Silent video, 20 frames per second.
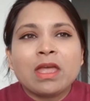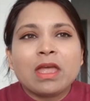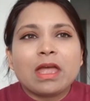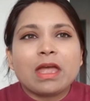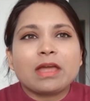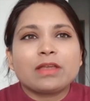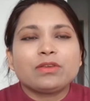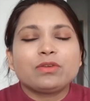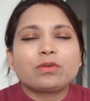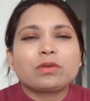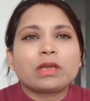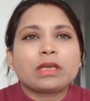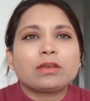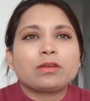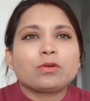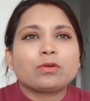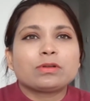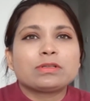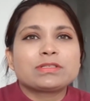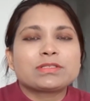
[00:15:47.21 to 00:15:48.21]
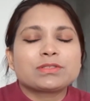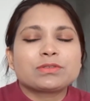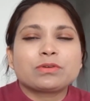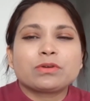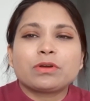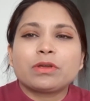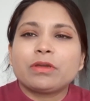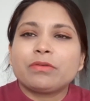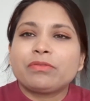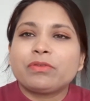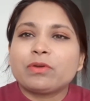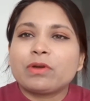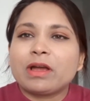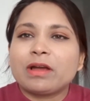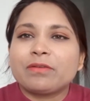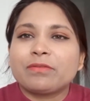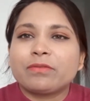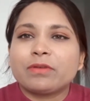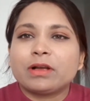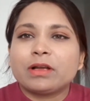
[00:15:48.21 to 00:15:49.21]
And you can also, if you
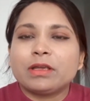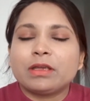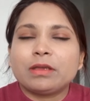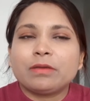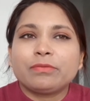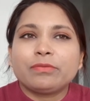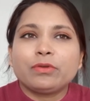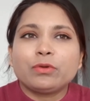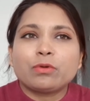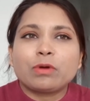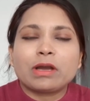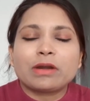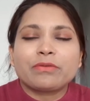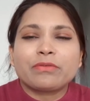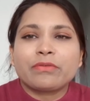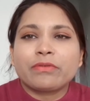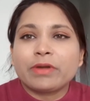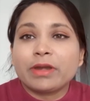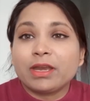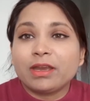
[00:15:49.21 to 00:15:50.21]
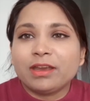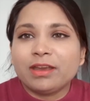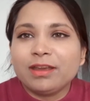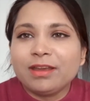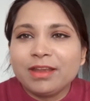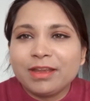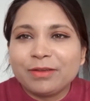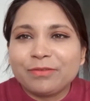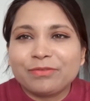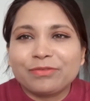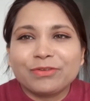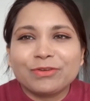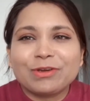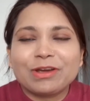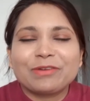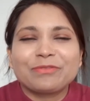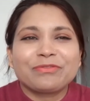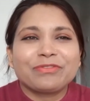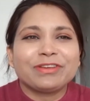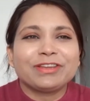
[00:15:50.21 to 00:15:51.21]
have if you are free, if you
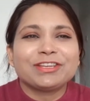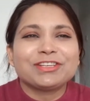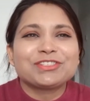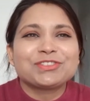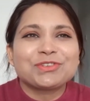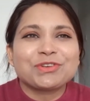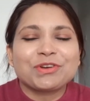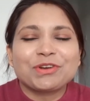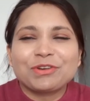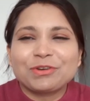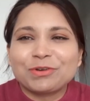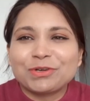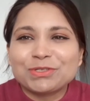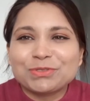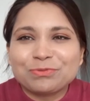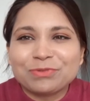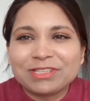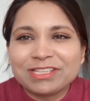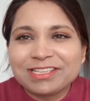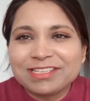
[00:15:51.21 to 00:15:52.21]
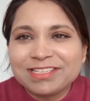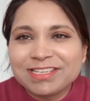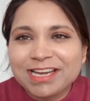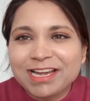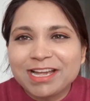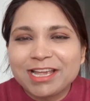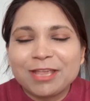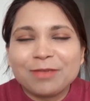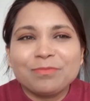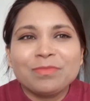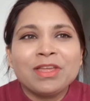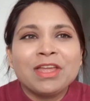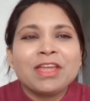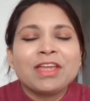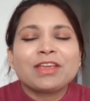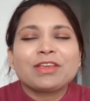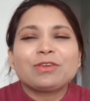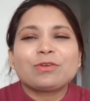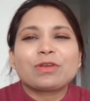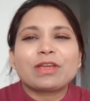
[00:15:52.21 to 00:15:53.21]
have finished your notes within time,
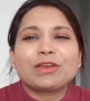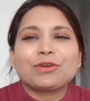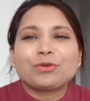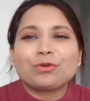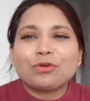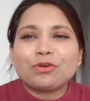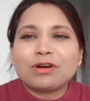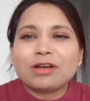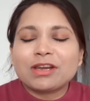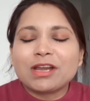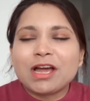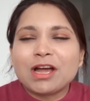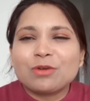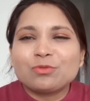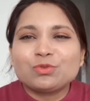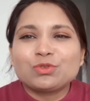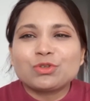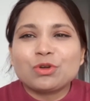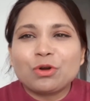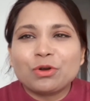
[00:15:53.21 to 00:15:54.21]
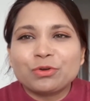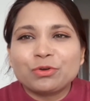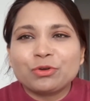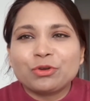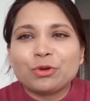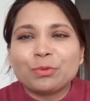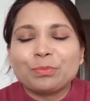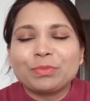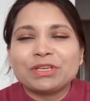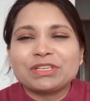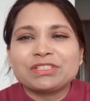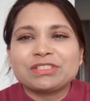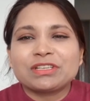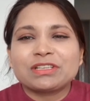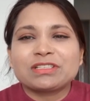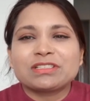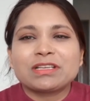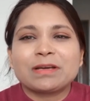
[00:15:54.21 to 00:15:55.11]
you can go around, talk to your patients.